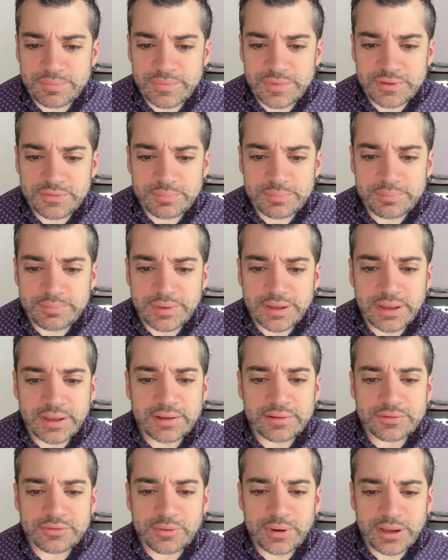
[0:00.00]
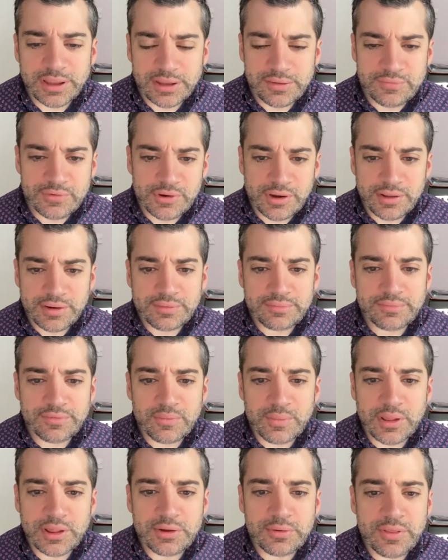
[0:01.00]
this being tricky if you're not
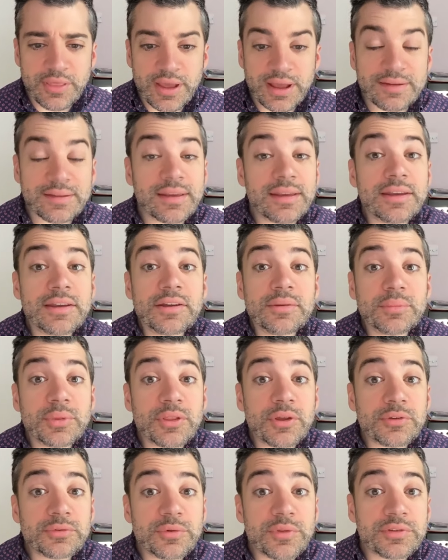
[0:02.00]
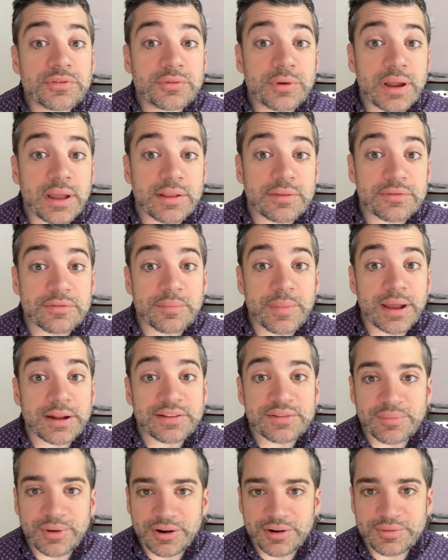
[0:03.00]
familiar with that but those were the strands
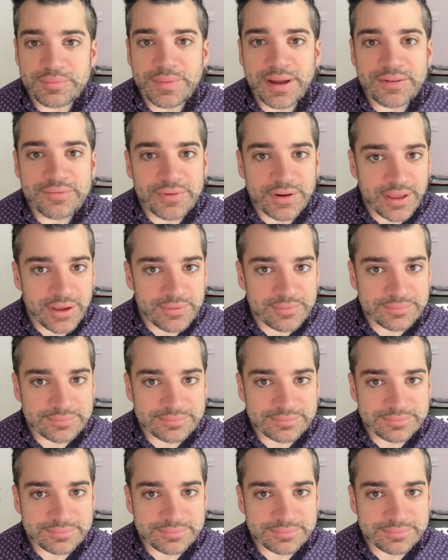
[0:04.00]
back tomorrow bye for now